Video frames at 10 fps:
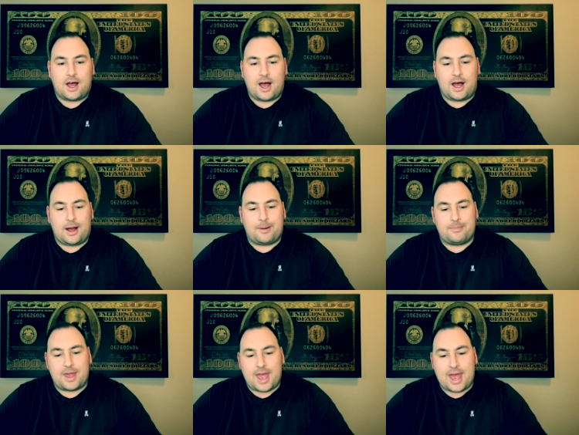
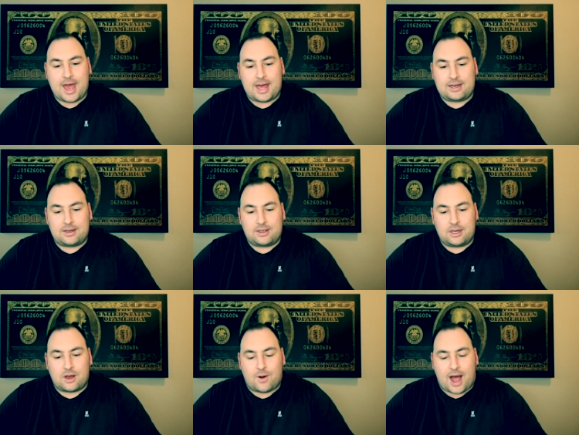Um, and,
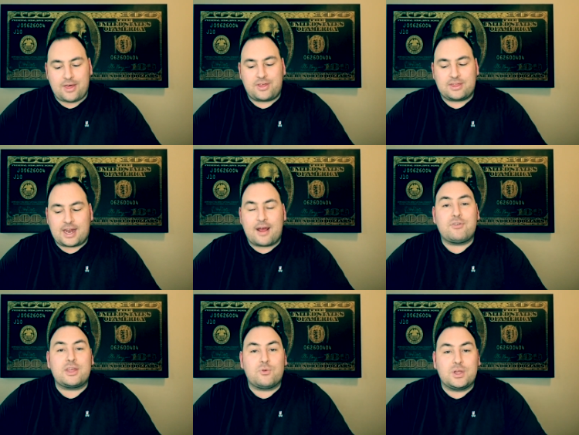you know, I think that
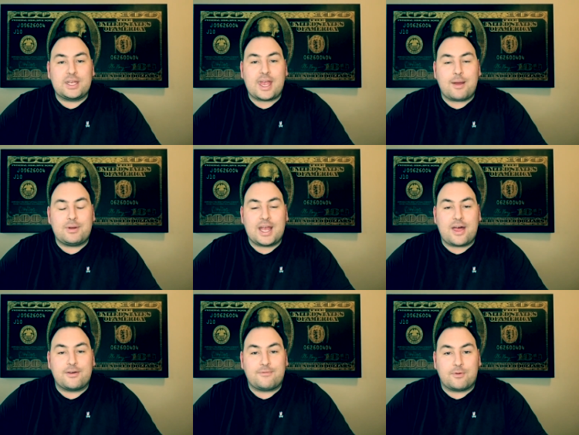everything really came
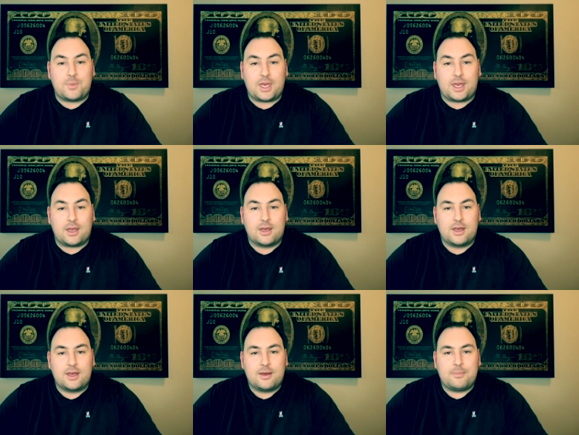together for me
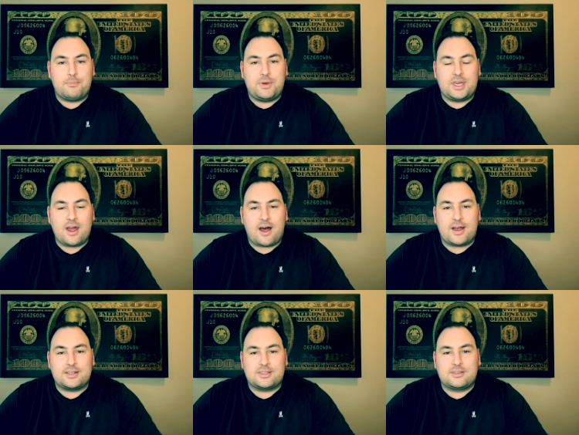
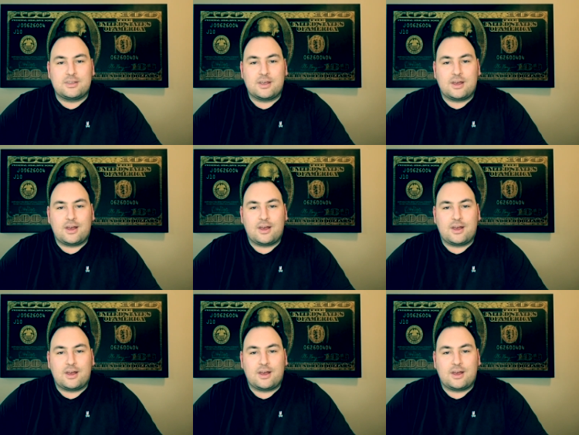because